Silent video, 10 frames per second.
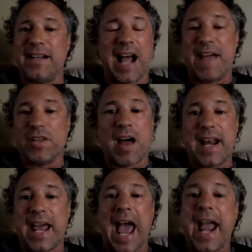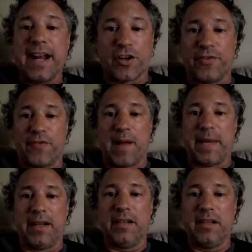have a lot of anger
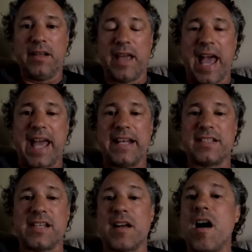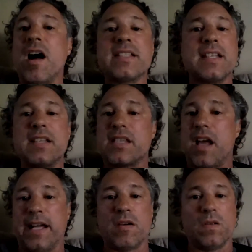from it. And it's a constant
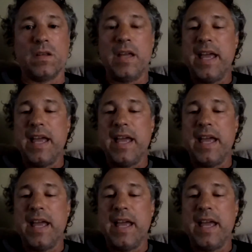cycle.